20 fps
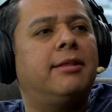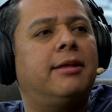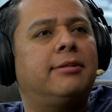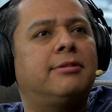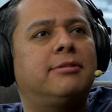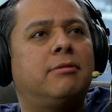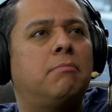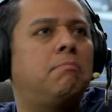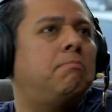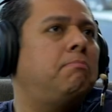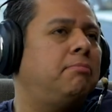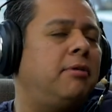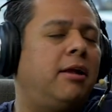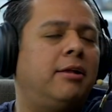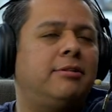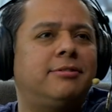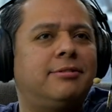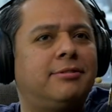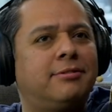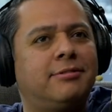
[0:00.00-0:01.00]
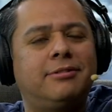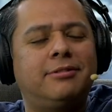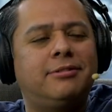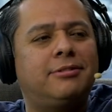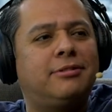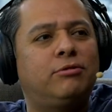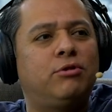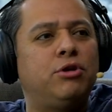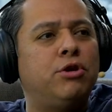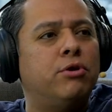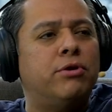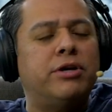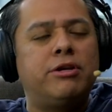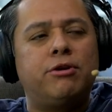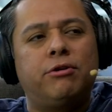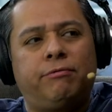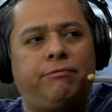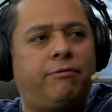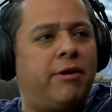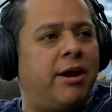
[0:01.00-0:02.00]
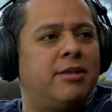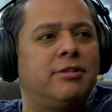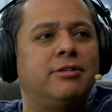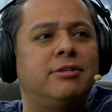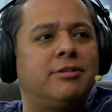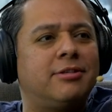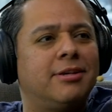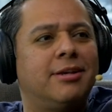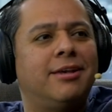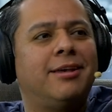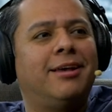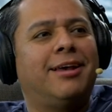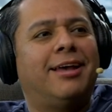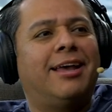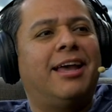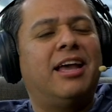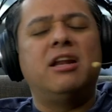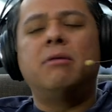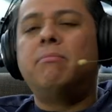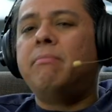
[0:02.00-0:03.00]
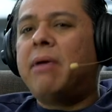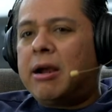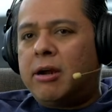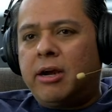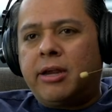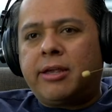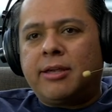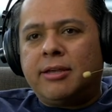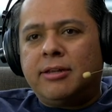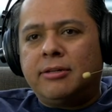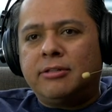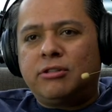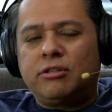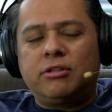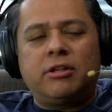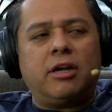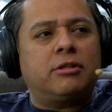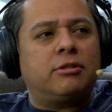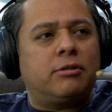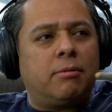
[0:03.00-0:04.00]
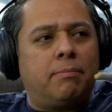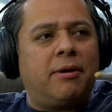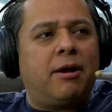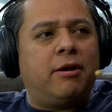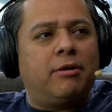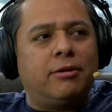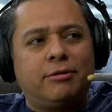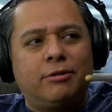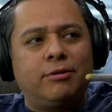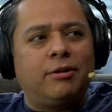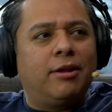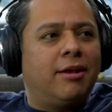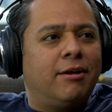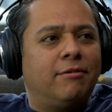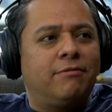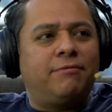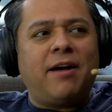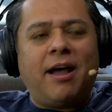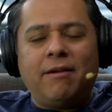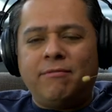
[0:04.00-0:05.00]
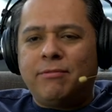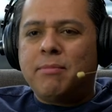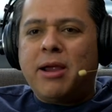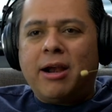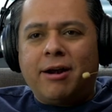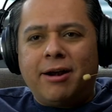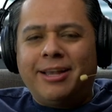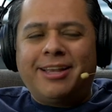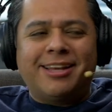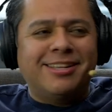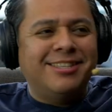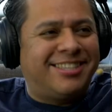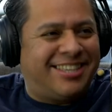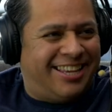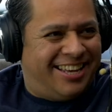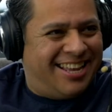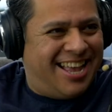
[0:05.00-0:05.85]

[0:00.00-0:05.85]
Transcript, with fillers: That's a that's that's you and your friends. In Americans, well, that's about yeah. five Americans.